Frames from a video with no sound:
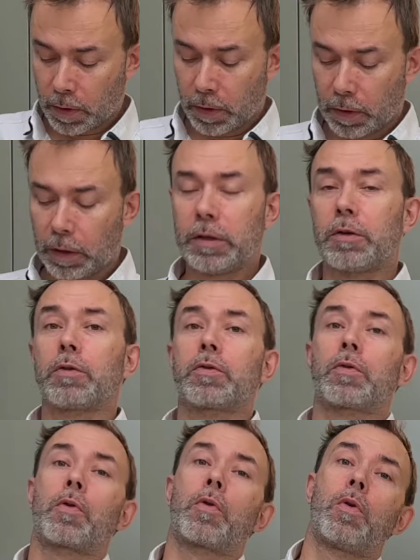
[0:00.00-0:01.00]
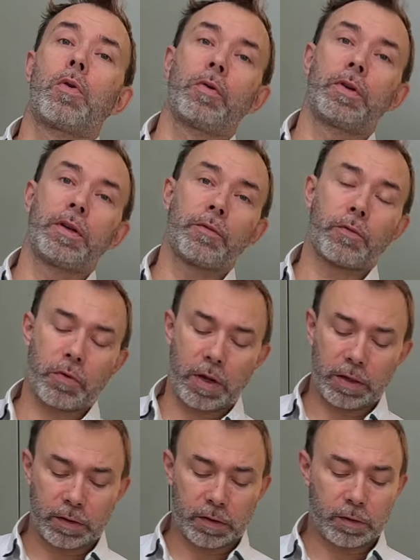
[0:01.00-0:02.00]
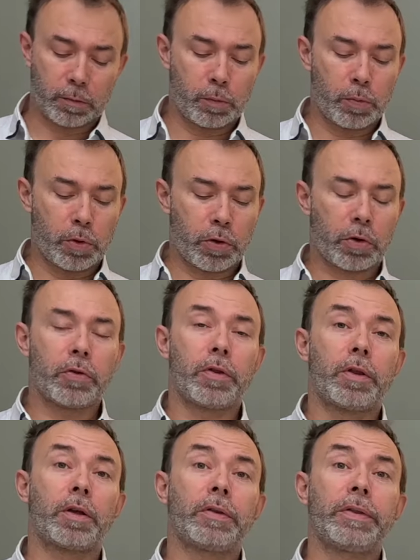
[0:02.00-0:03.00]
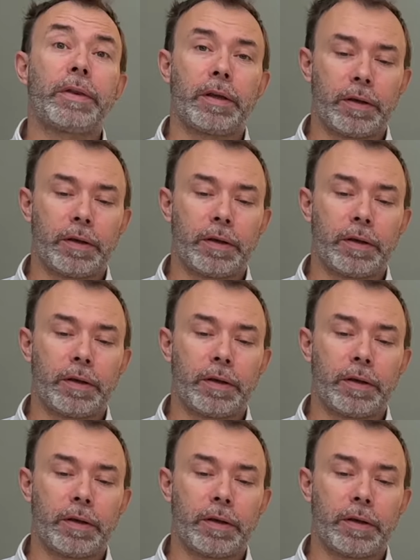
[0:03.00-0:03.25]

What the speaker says: is also called in France beurre nantais,